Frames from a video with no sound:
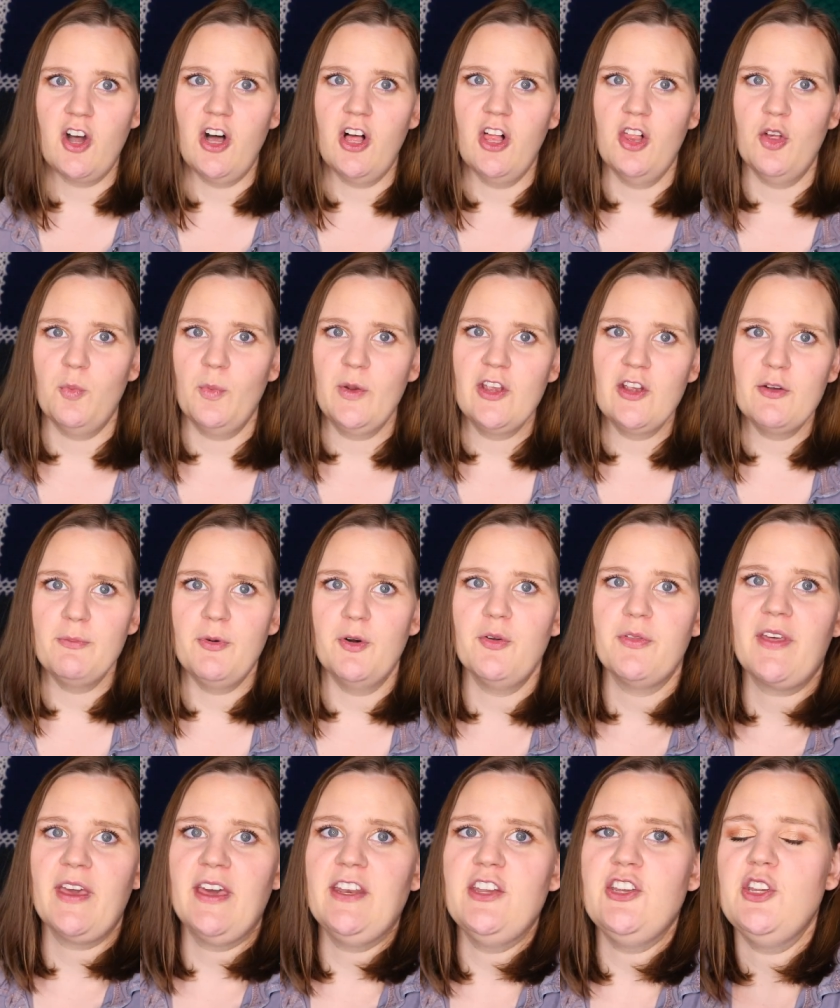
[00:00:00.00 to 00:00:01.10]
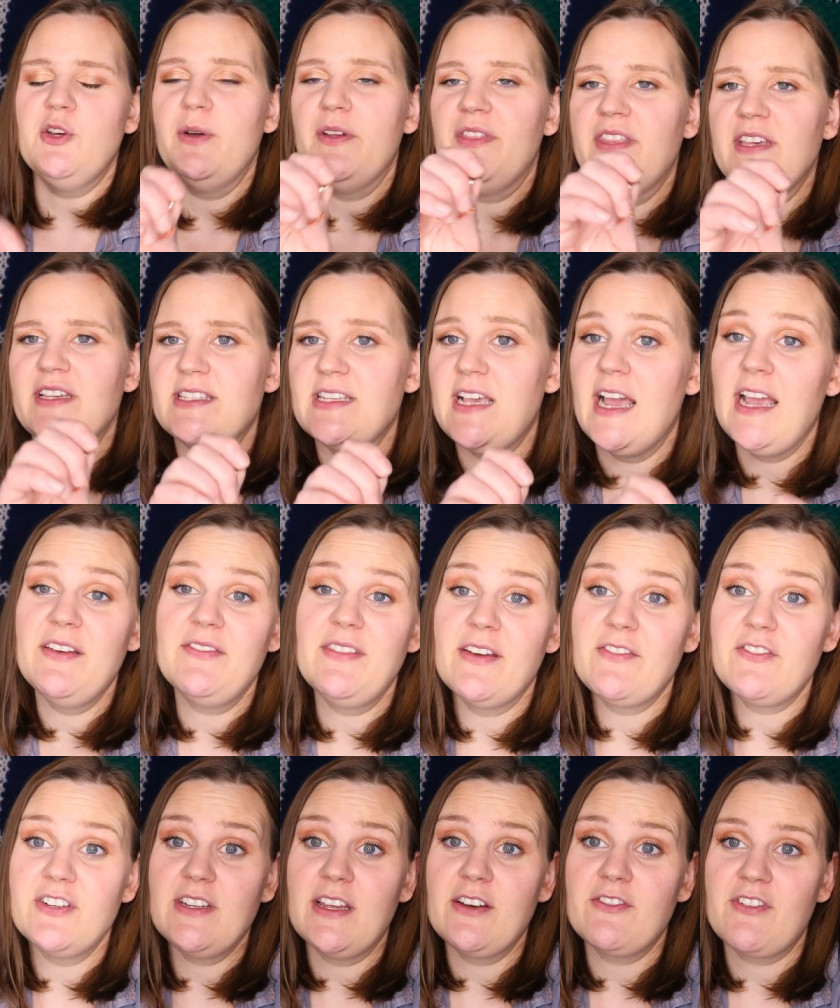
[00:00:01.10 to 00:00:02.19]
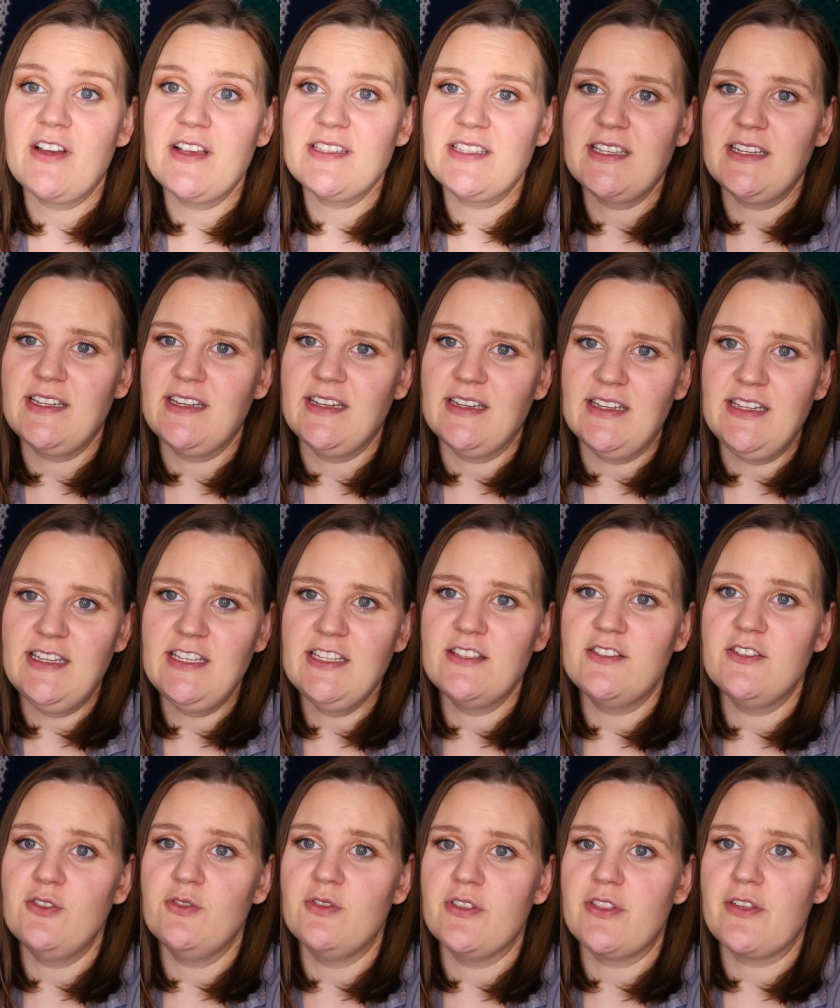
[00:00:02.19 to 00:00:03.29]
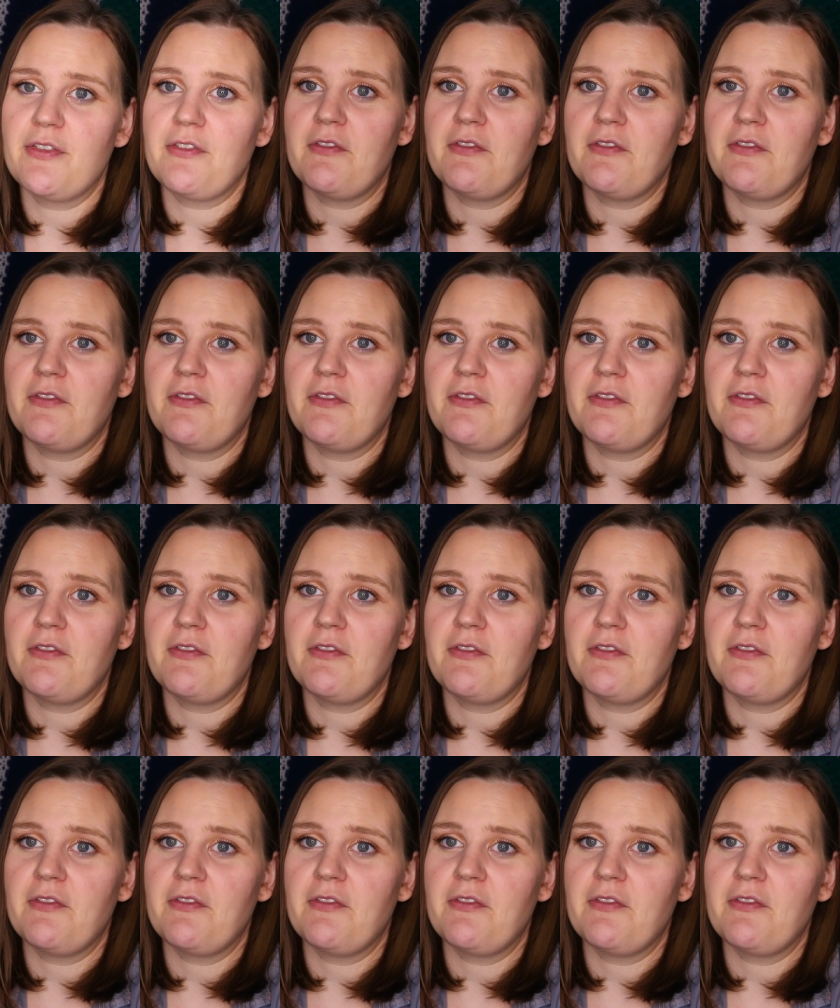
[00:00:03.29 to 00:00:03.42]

all, we are both kind of new at this. I've never done resin and he's new to the